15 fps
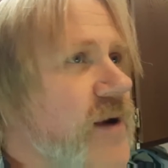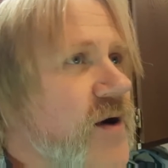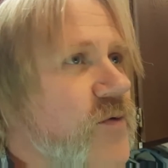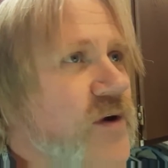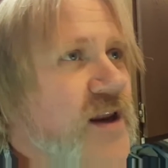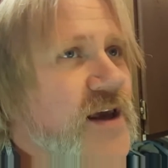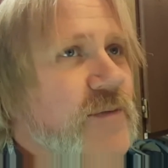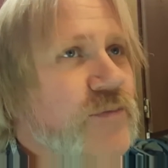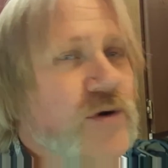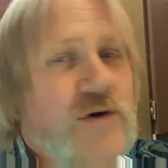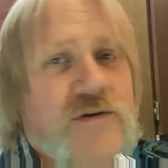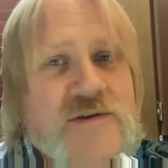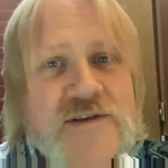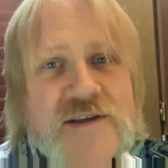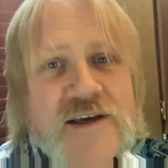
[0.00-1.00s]
about when he
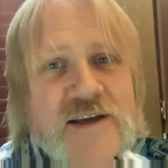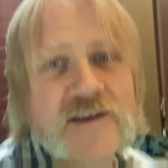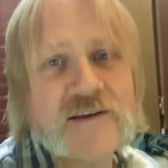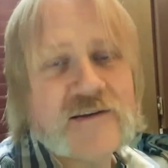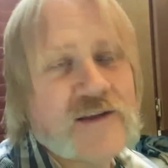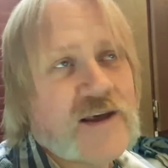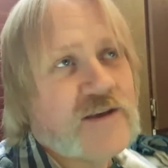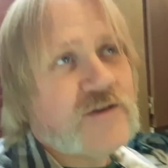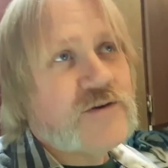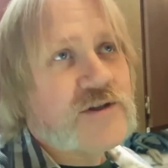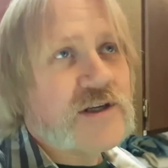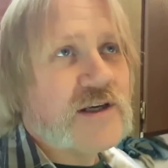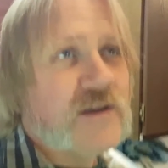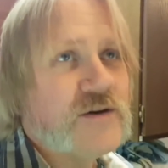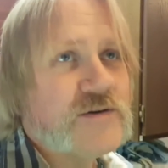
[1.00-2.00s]
brews that he
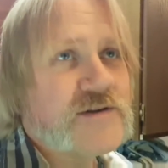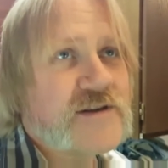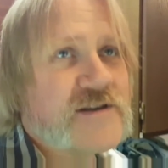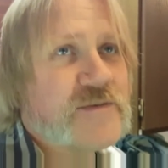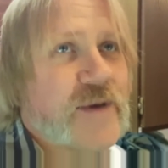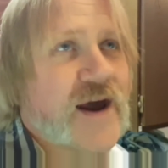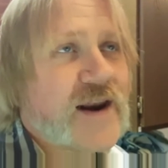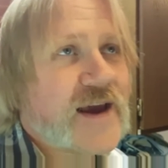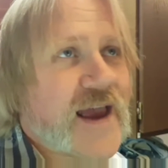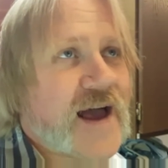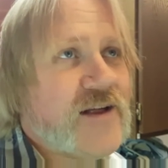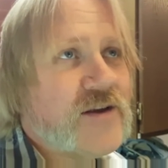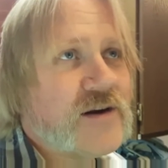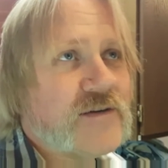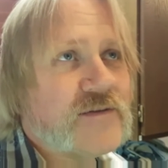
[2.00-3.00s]
usually loses about 1
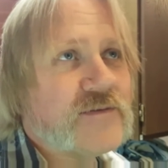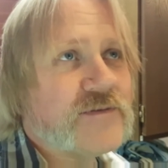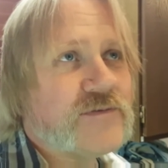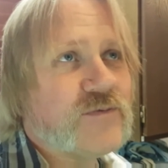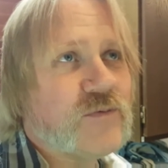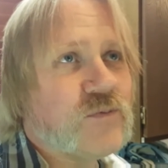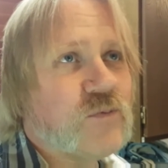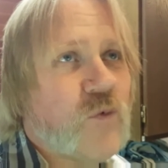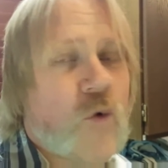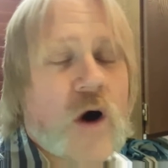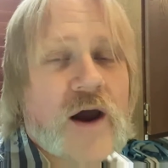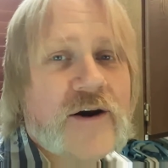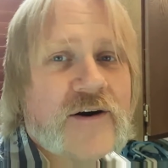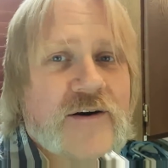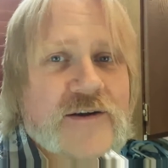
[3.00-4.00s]
gallon of
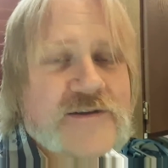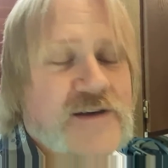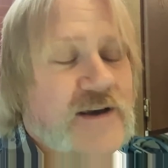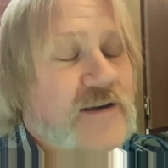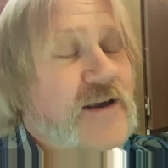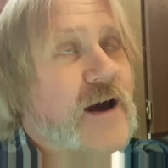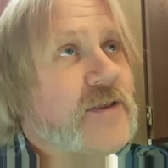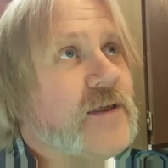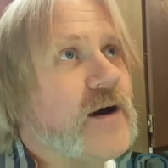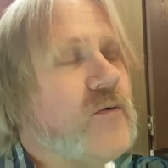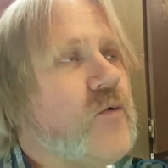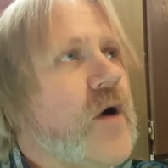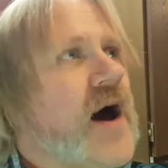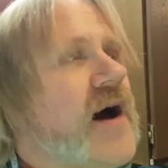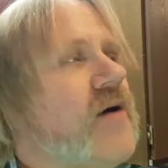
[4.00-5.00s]
water. It's like, I
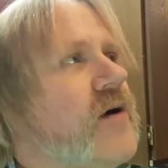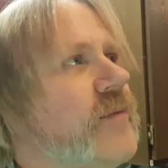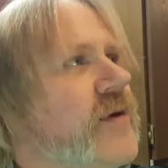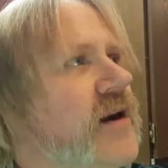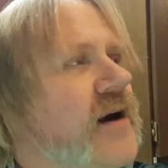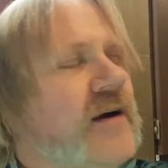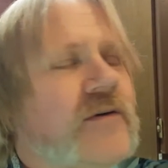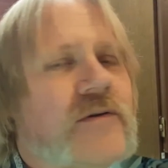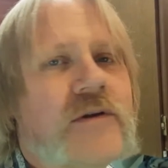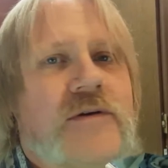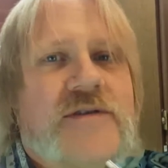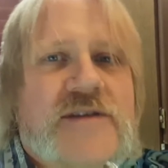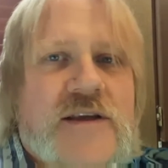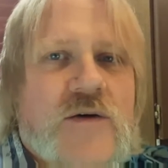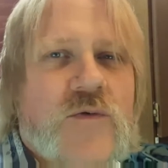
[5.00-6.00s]
thought, wow, I mean, I don't
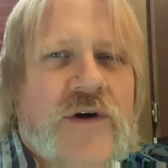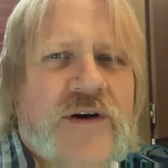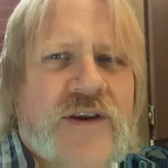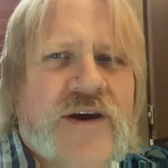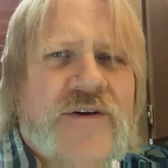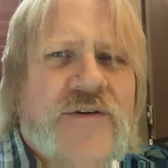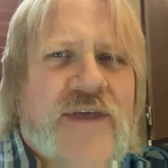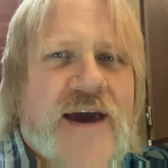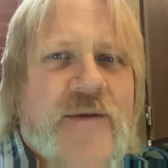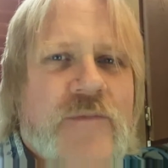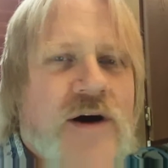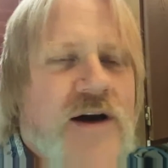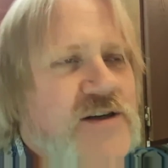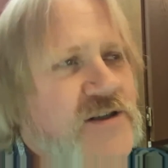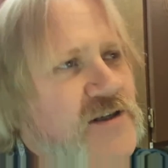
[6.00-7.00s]
lose anywhere near that
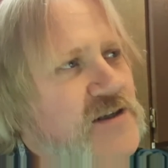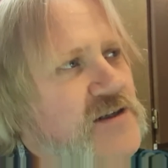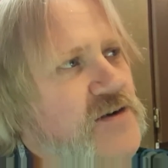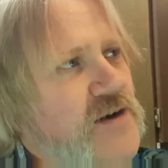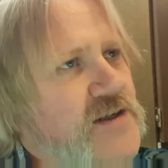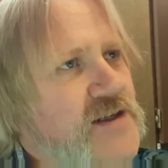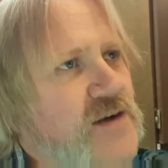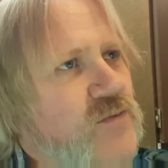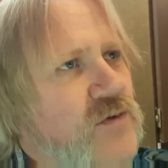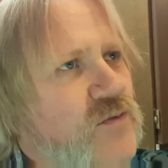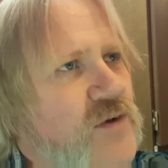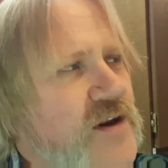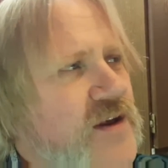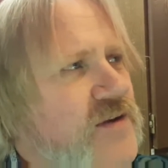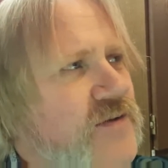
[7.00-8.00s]
much. So I said, well,
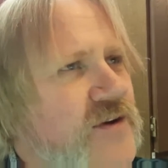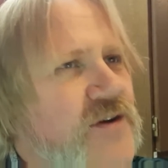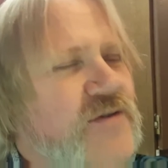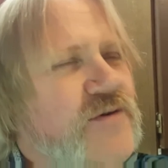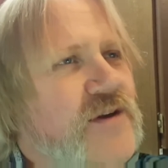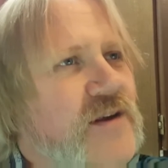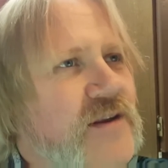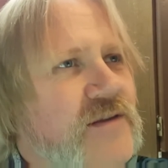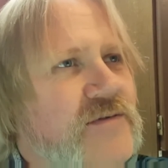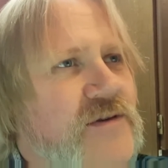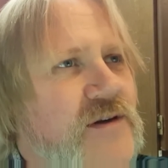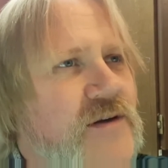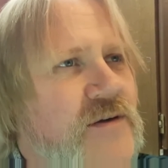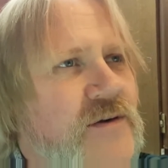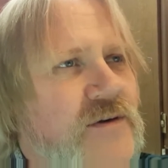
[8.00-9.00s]
what do?
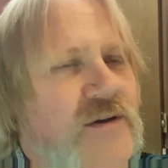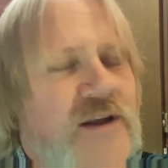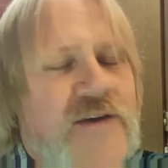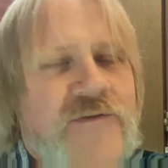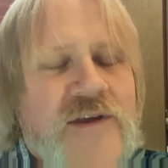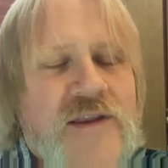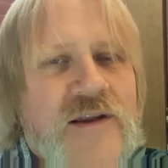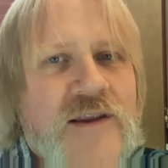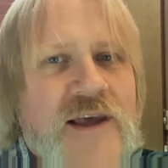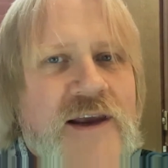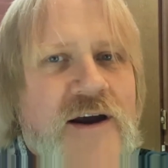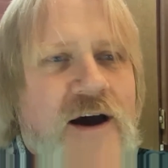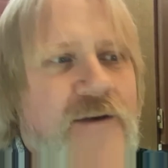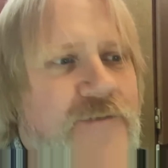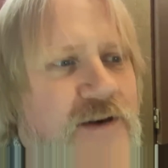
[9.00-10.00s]
You're leaving the lid
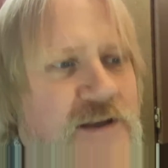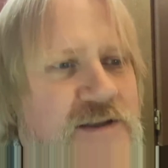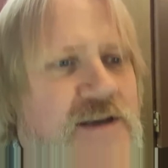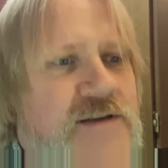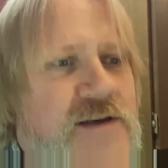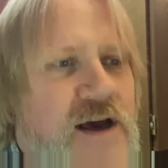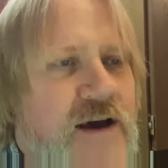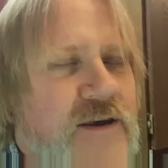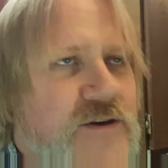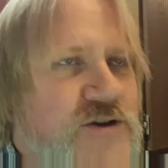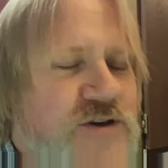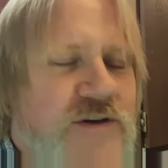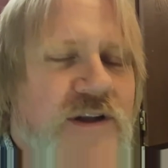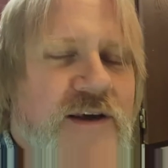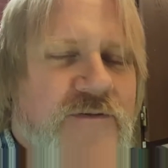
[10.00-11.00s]
off? And he says, yeah, you
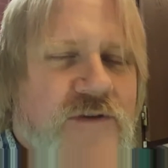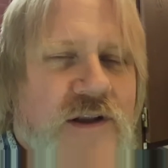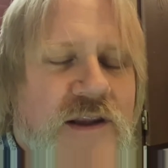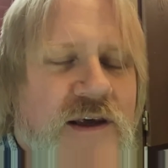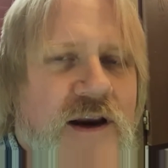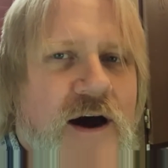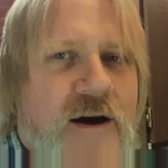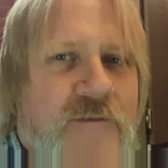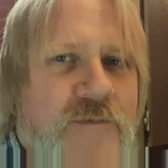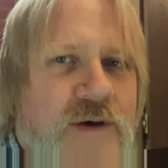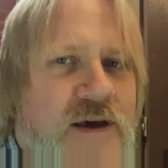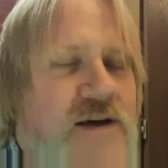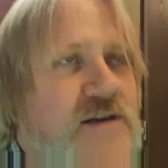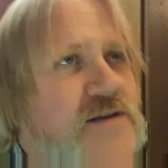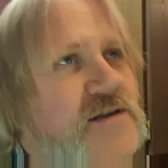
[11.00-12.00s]
should leave the lid off
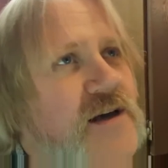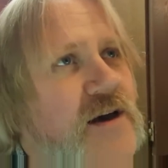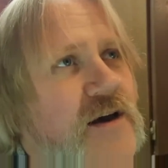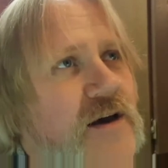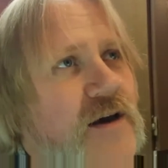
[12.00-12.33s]
because